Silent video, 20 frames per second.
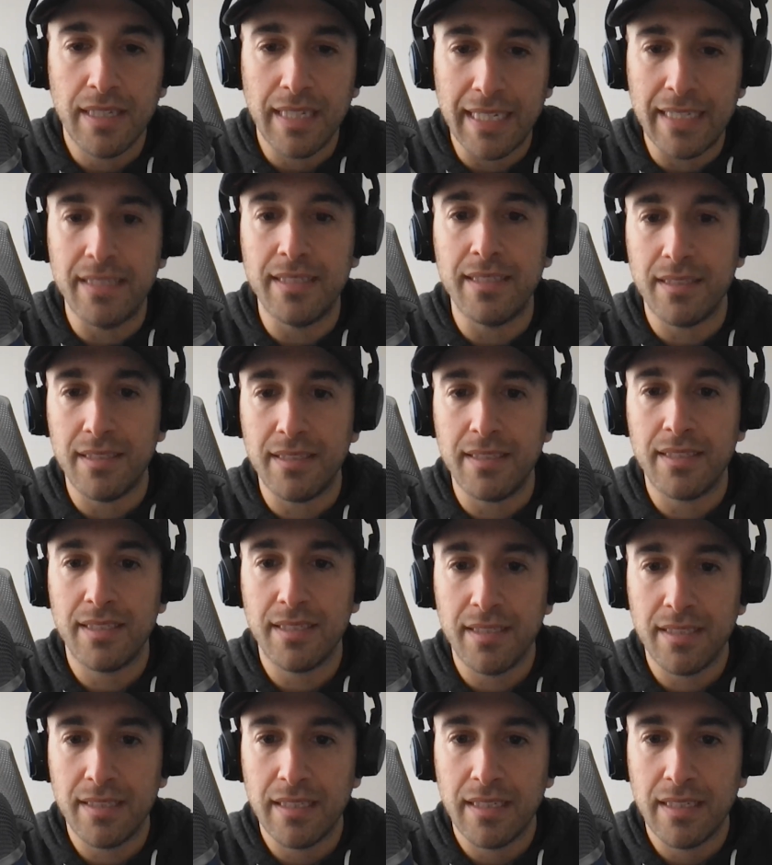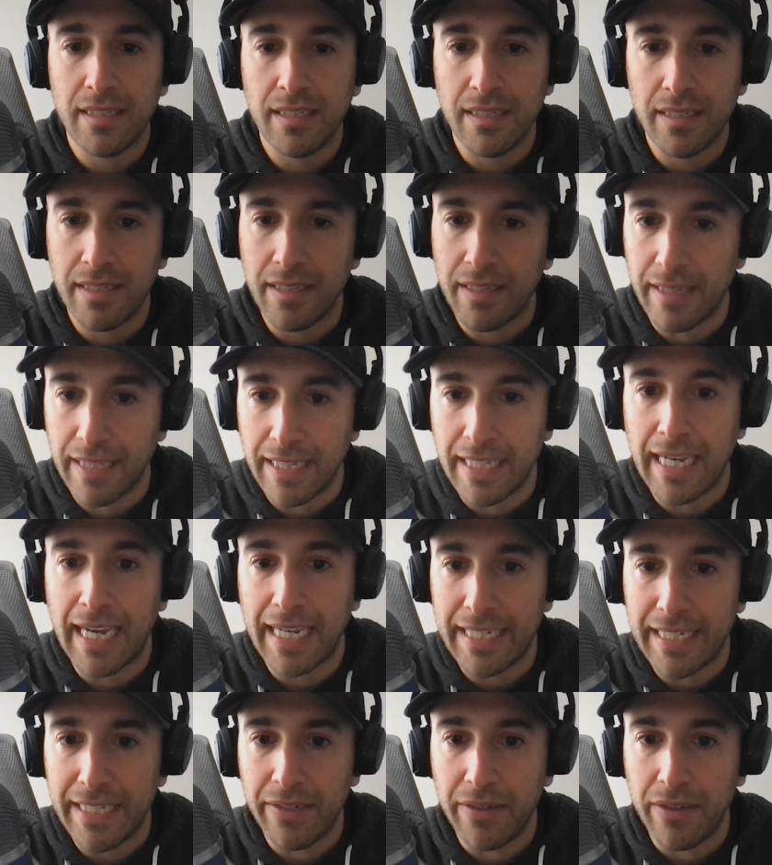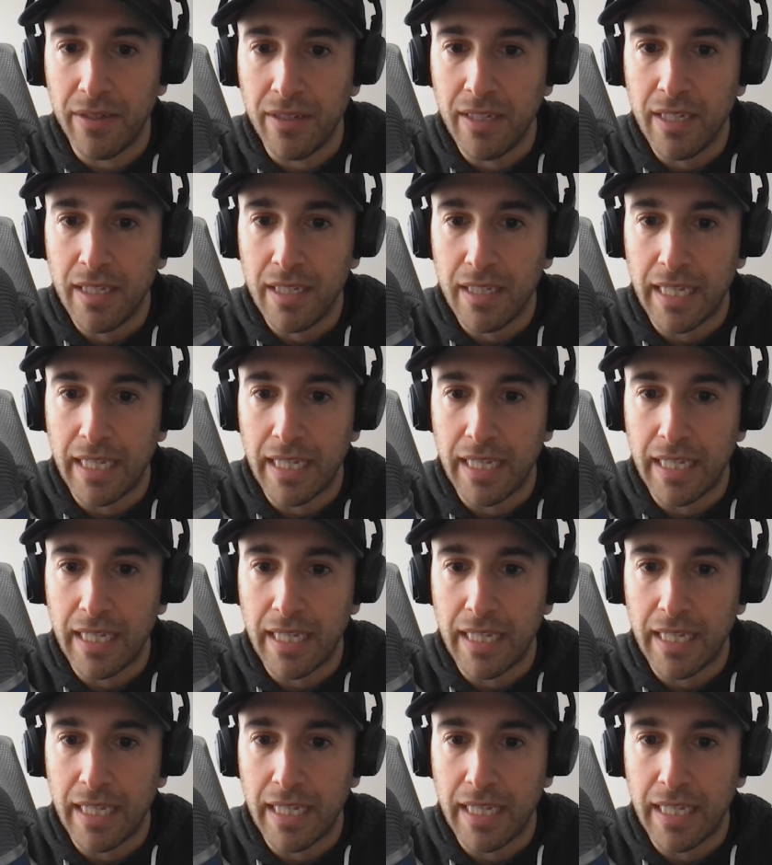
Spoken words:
is the ideal.